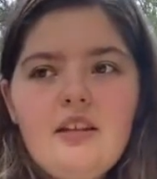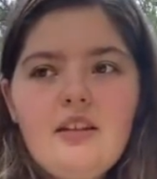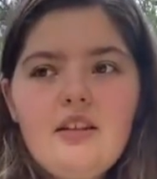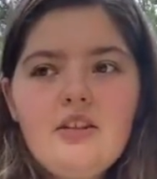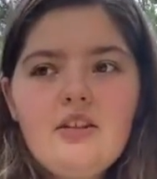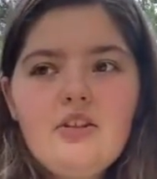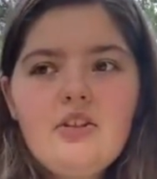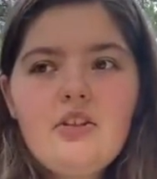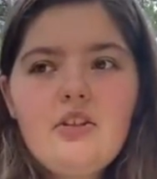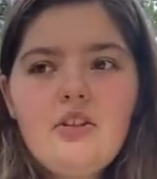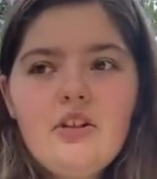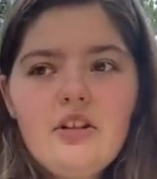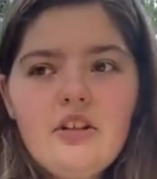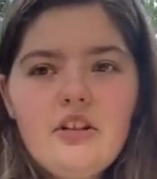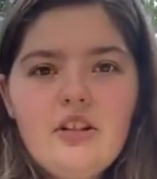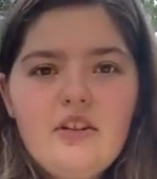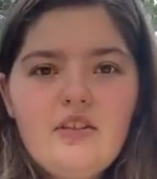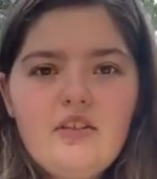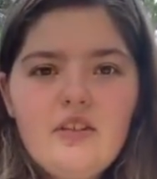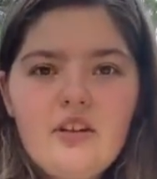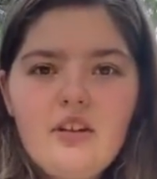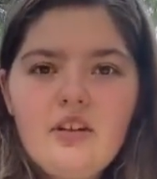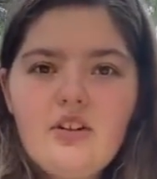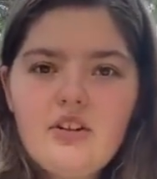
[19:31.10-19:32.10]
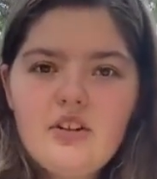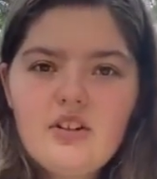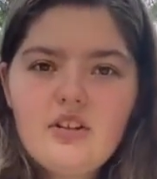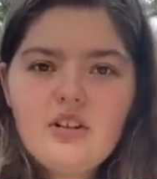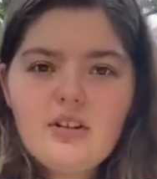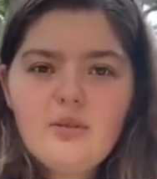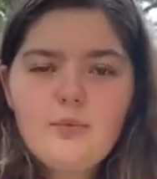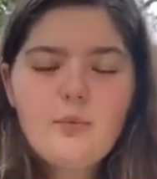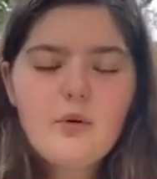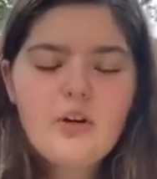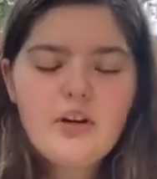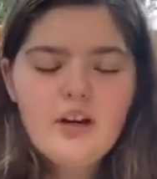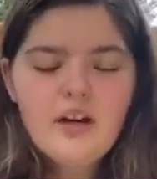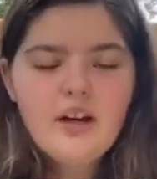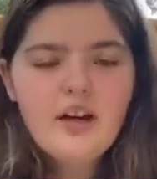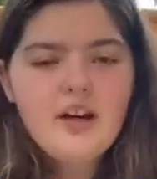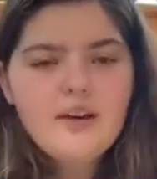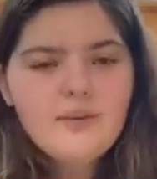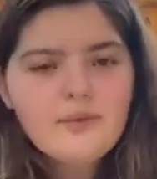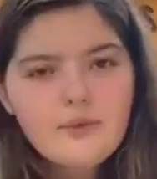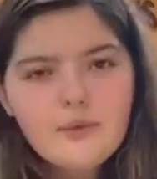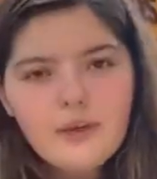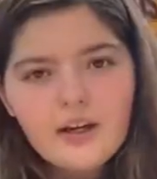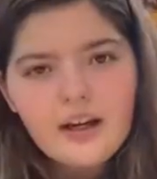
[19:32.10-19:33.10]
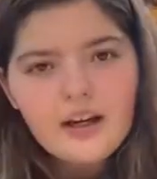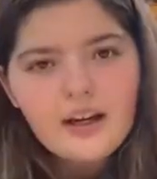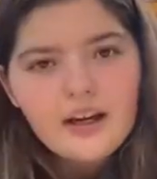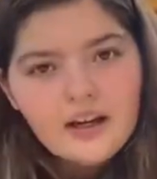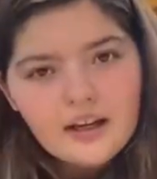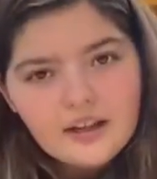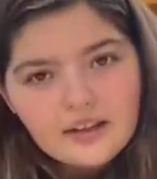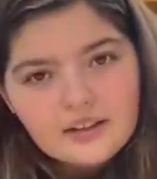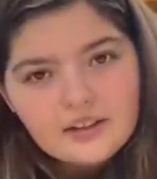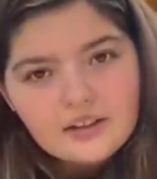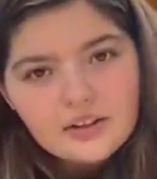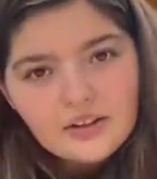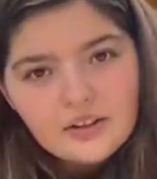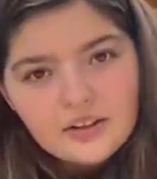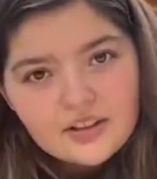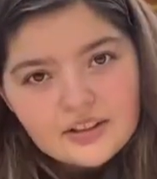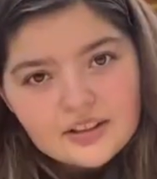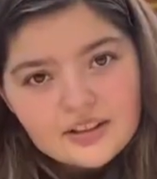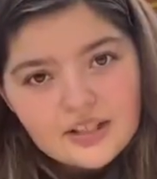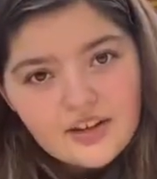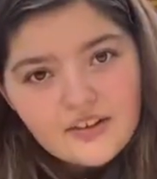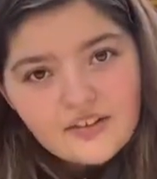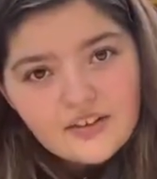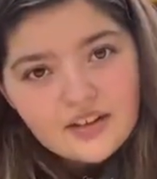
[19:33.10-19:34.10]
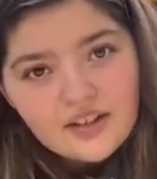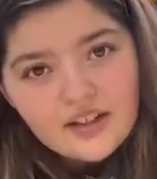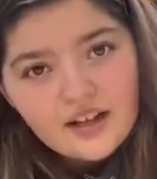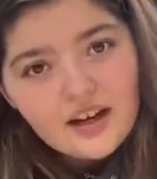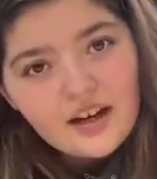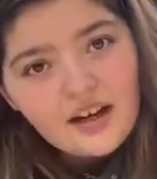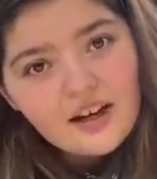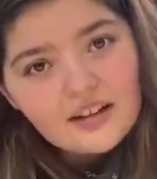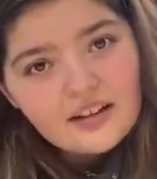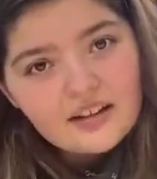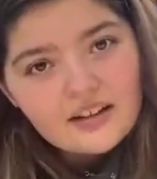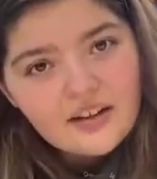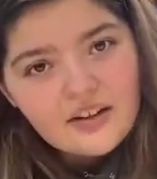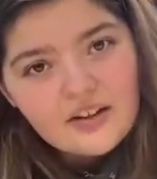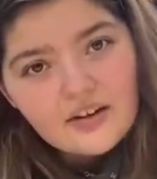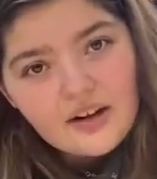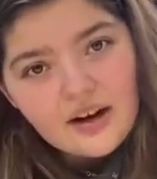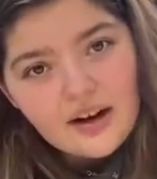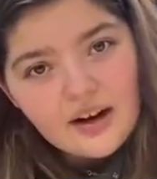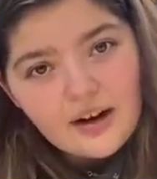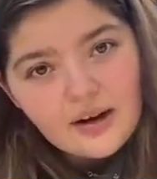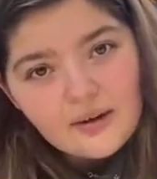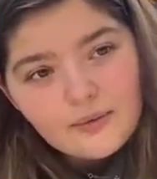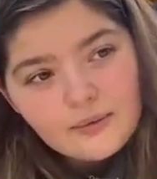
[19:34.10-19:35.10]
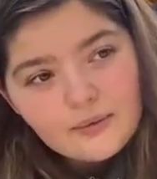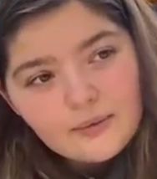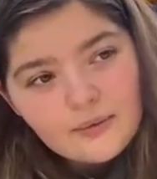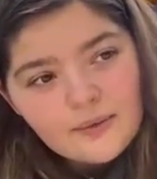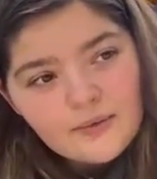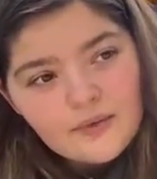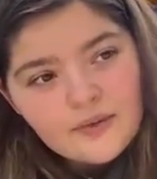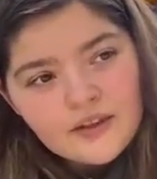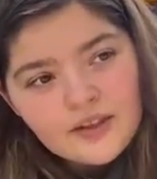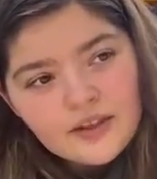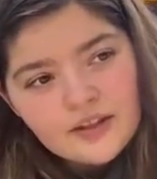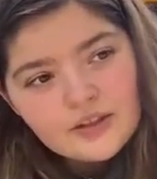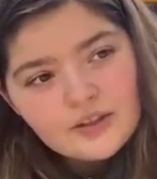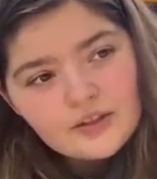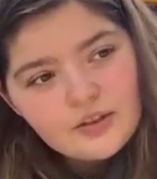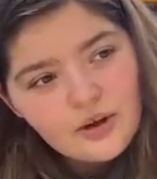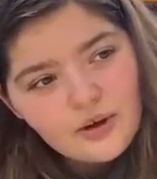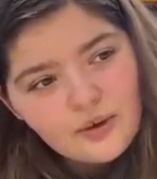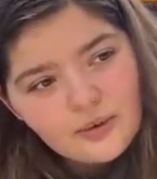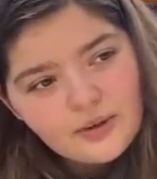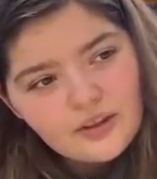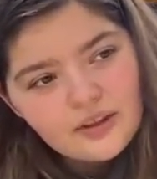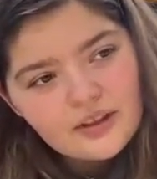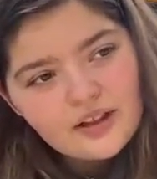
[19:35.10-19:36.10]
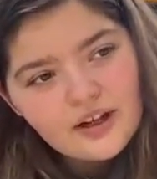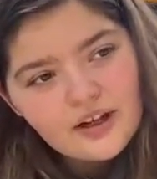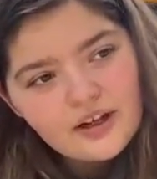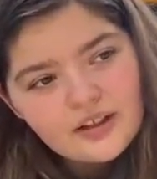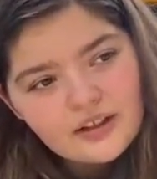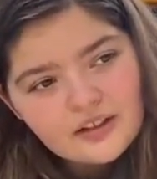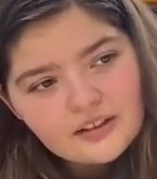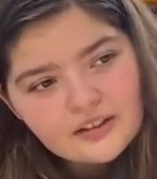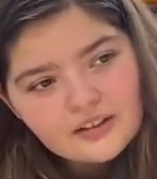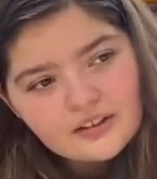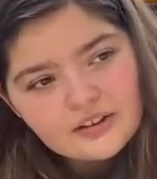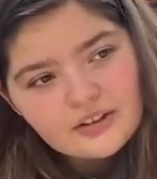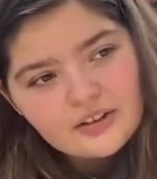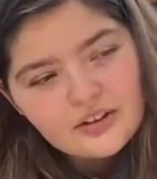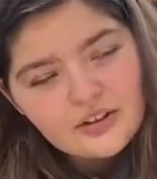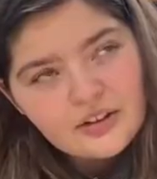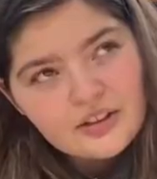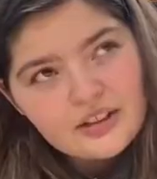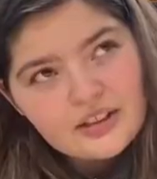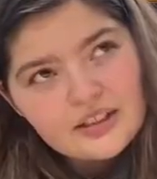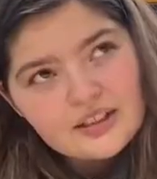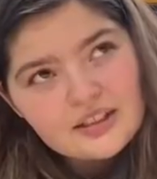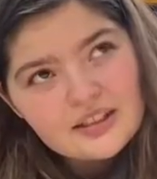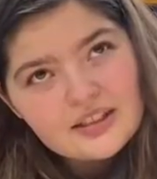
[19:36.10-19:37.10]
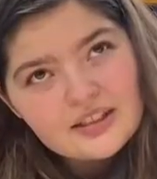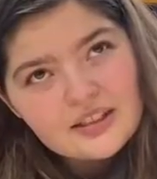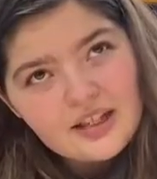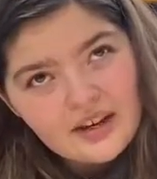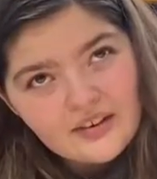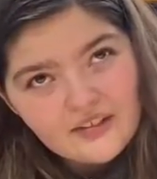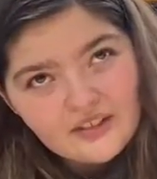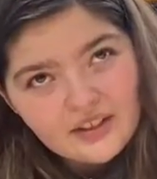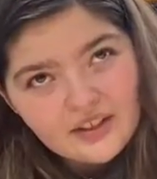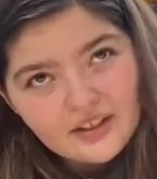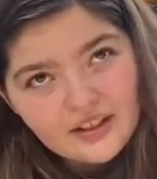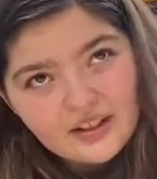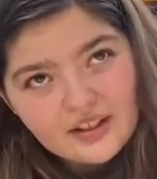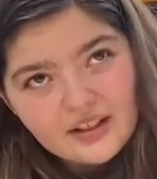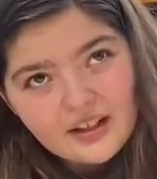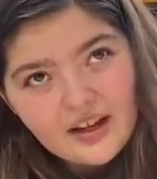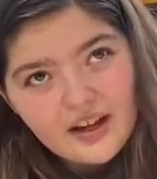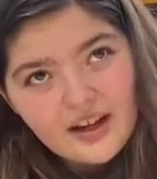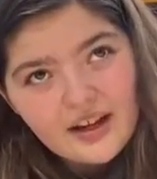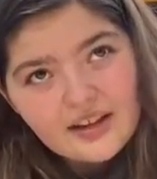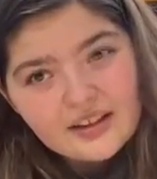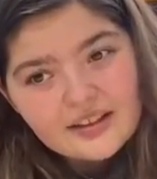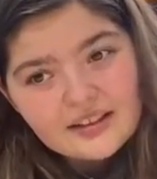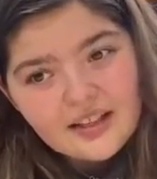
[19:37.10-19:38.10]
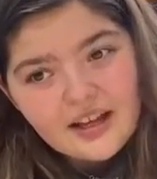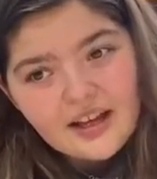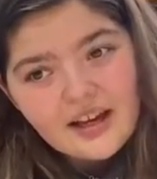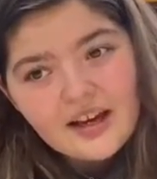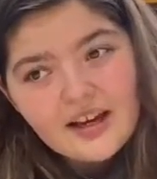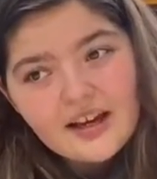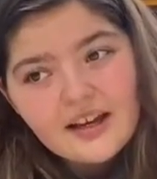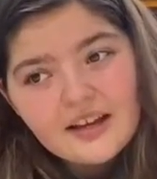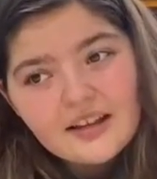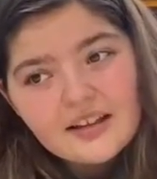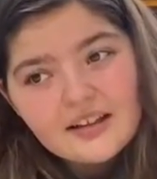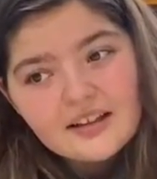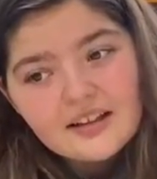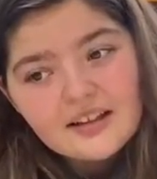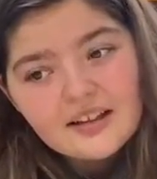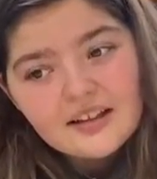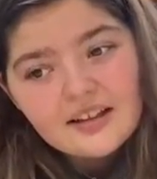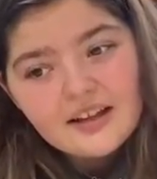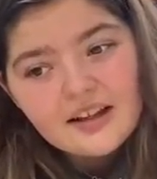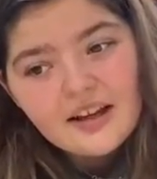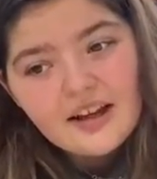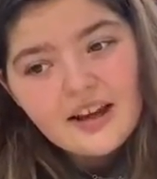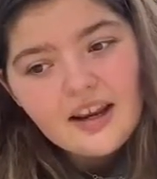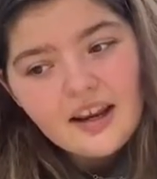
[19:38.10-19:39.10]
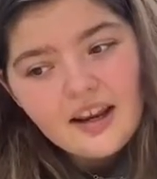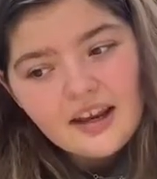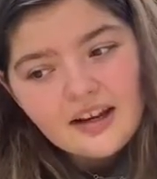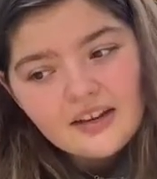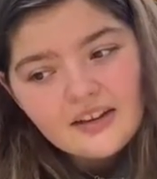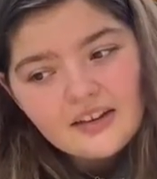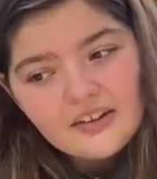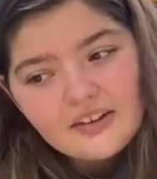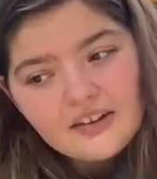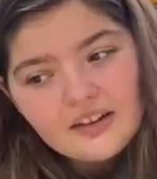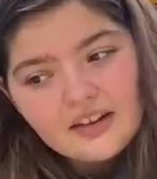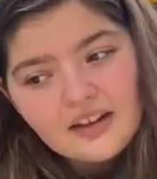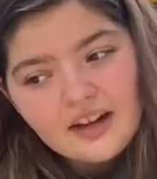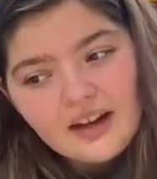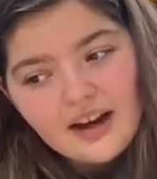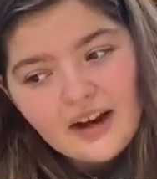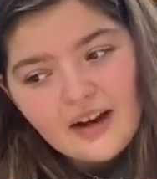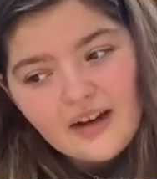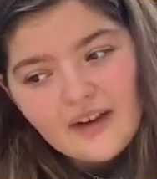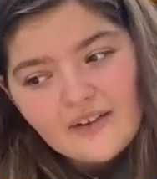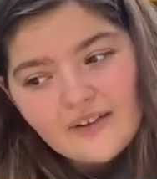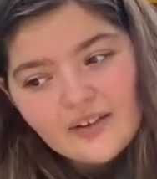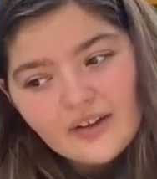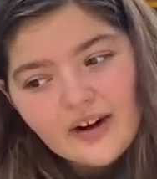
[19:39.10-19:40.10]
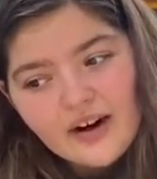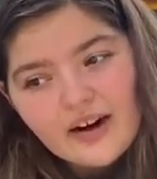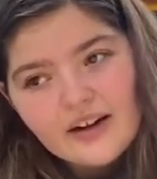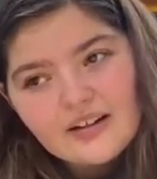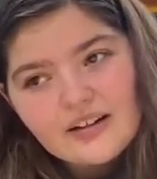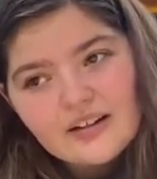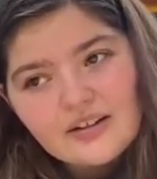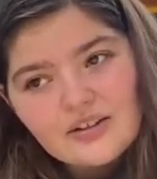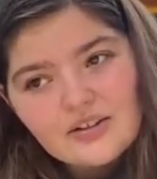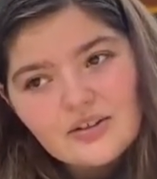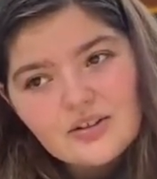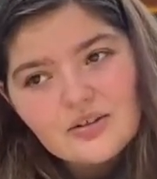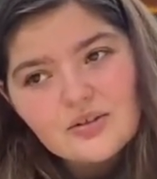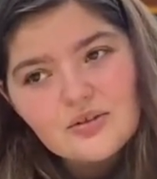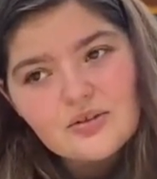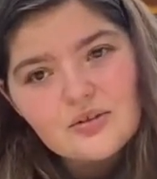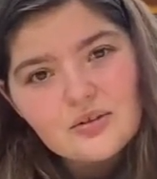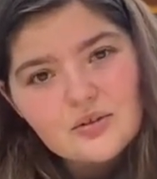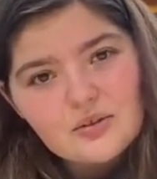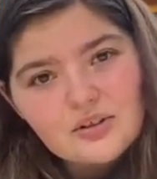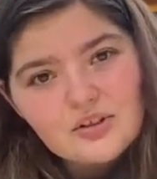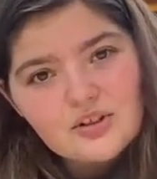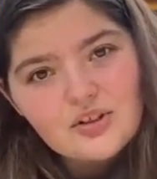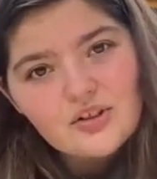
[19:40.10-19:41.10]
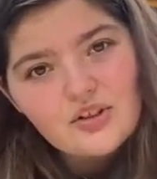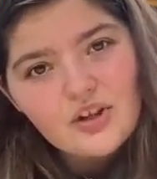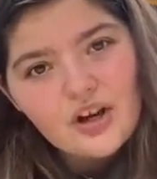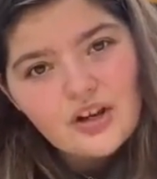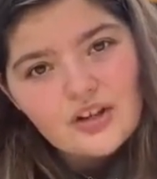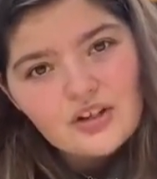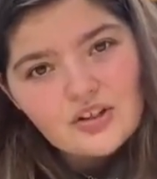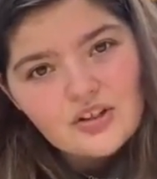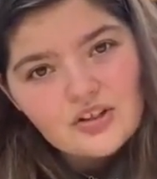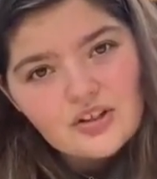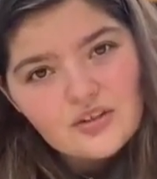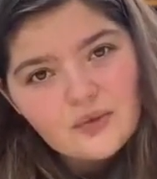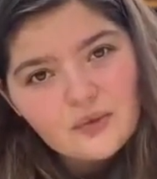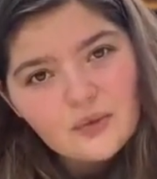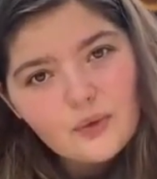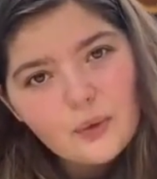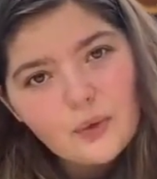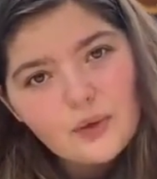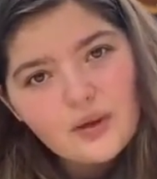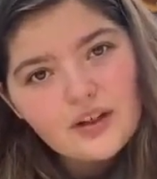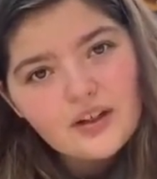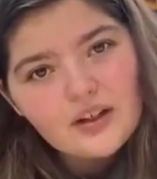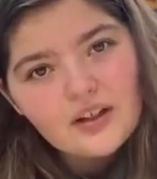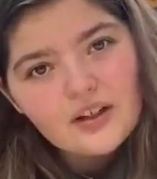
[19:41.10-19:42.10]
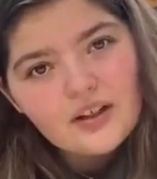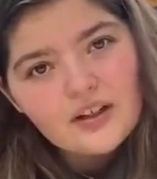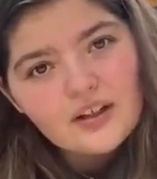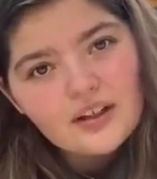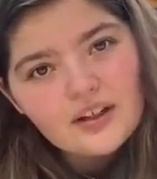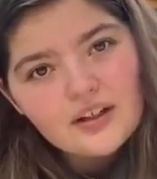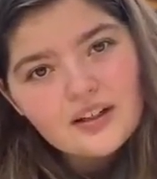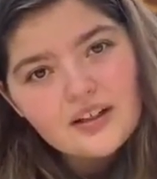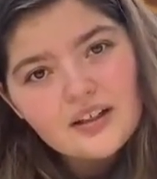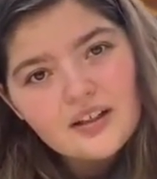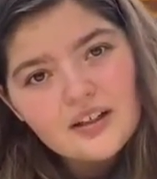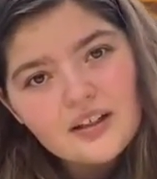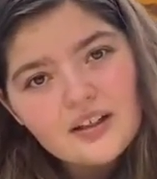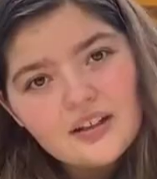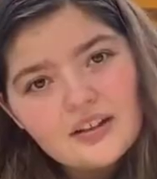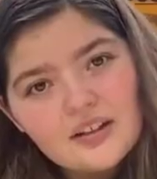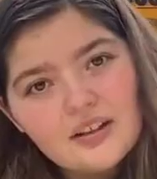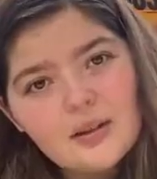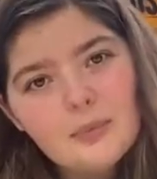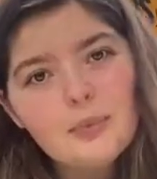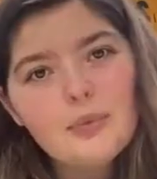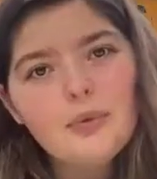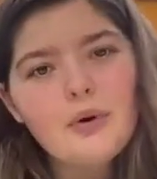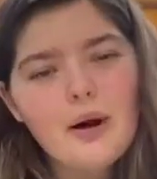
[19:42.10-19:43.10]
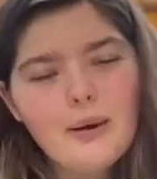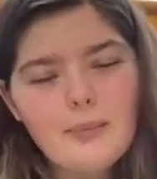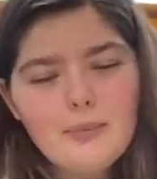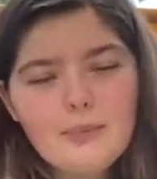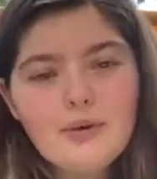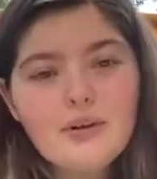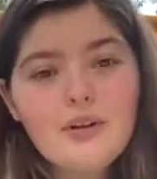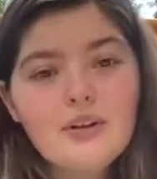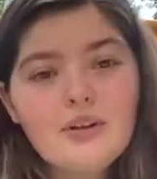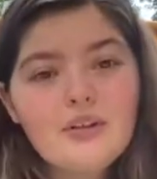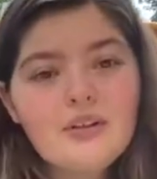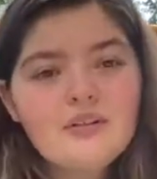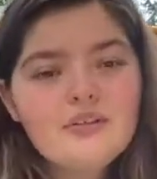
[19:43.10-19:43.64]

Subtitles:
is 37 inches on one half and 37 on another half. So I'm going to cut it at the 37 and then angle it however I need to adjust for the proper